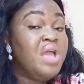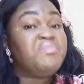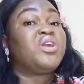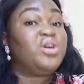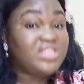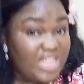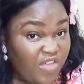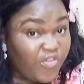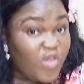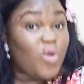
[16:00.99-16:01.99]
Because
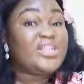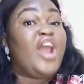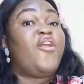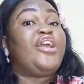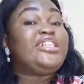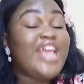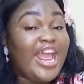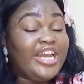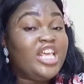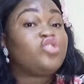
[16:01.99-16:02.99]
if he was
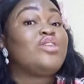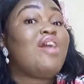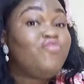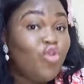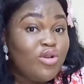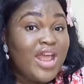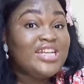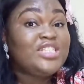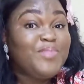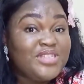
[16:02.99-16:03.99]
anointed, he should have known that
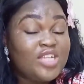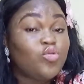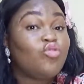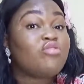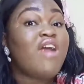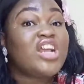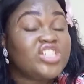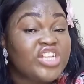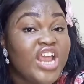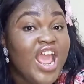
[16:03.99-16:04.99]
this business will
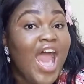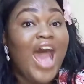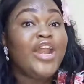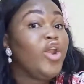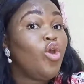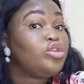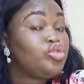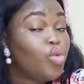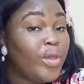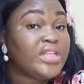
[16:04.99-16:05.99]
crash and not
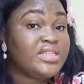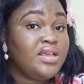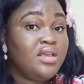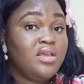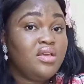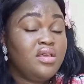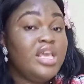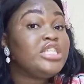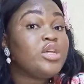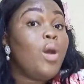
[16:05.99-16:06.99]
do it.
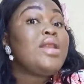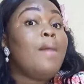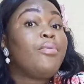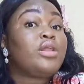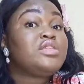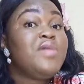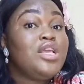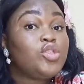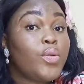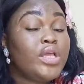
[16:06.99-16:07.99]
He's the one that brought me
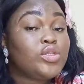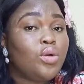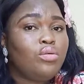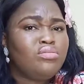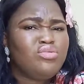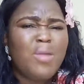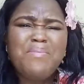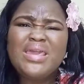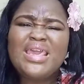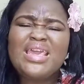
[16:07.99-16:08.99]
into it. So you're
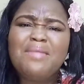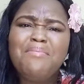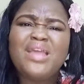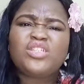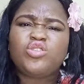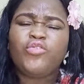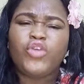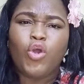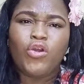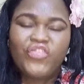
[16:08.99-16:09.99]
making a mess of
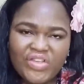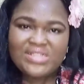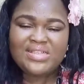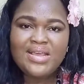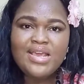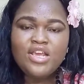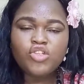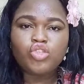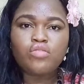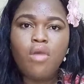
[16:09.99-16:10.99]
your office.
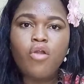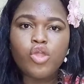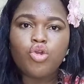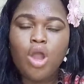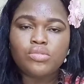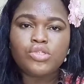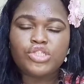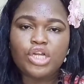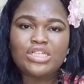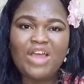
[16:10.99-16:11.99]
So tomorrow you come to
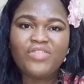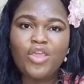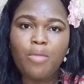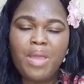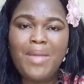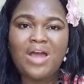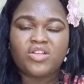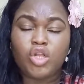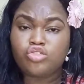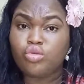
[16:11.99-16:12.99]
church after your member
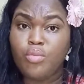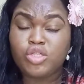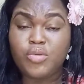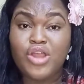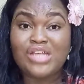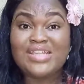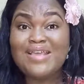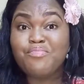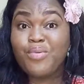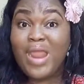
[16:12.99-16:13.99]
has lost so much money and
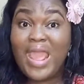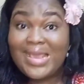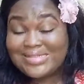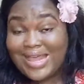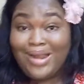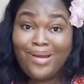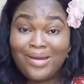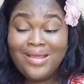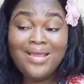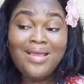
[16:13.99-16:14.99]
saying, praise the
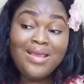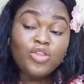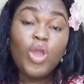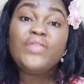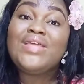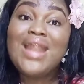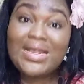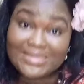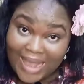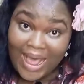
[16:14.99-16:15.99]
Lord. To even
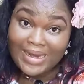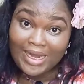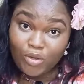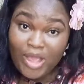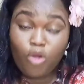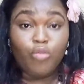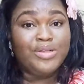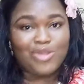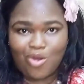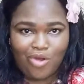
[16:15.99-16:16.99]
answer hallelujah will
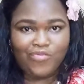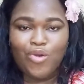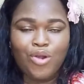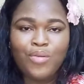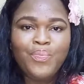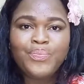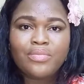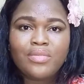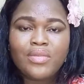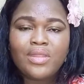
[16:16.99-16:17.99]
be talk of war.
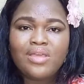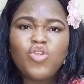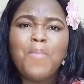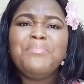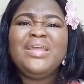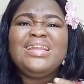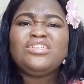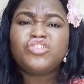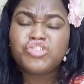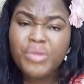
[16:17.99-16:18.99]
Your
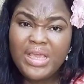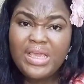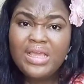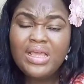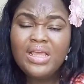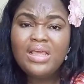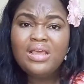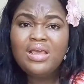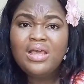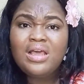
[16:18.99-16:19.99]
ministry
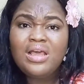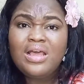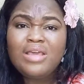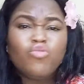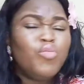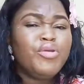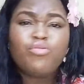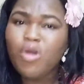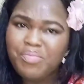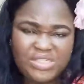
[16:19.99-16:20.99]
will be
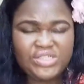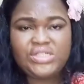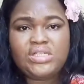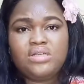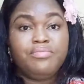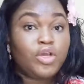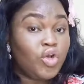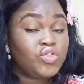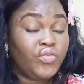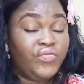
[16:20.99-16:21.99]
rubbished
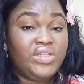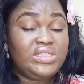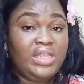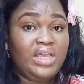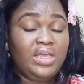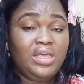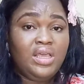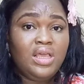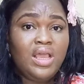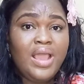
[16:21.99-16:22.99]
because of this thing.
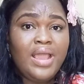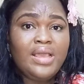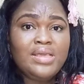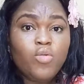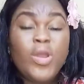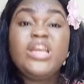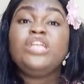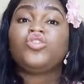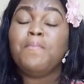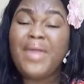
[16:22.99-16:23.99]
We
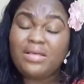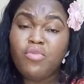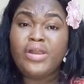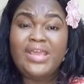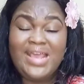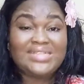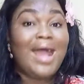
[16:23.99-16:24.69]
need to make money, yes.